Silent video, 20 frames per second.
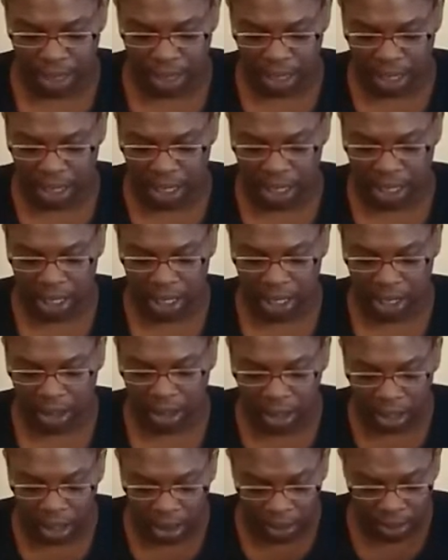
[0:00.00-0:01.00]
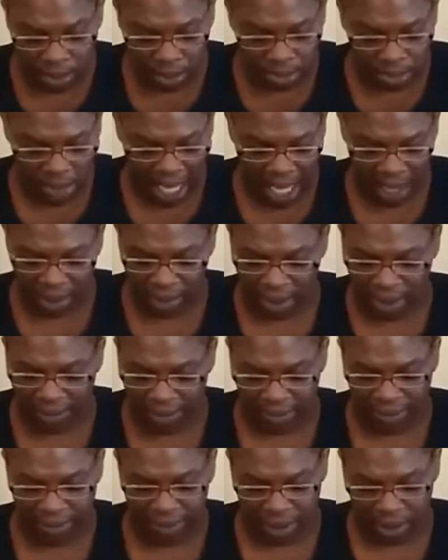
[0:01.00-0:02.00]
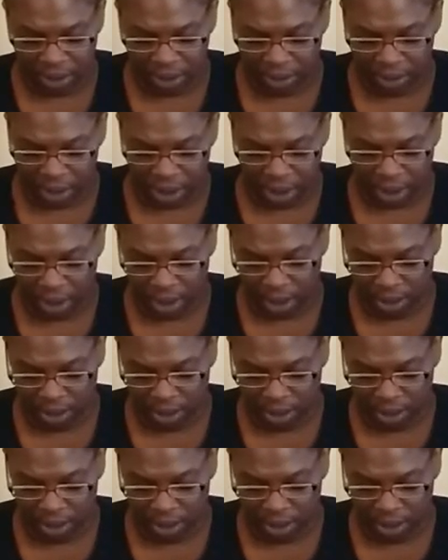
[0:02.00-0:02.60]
eat it. I don't even fill the water all the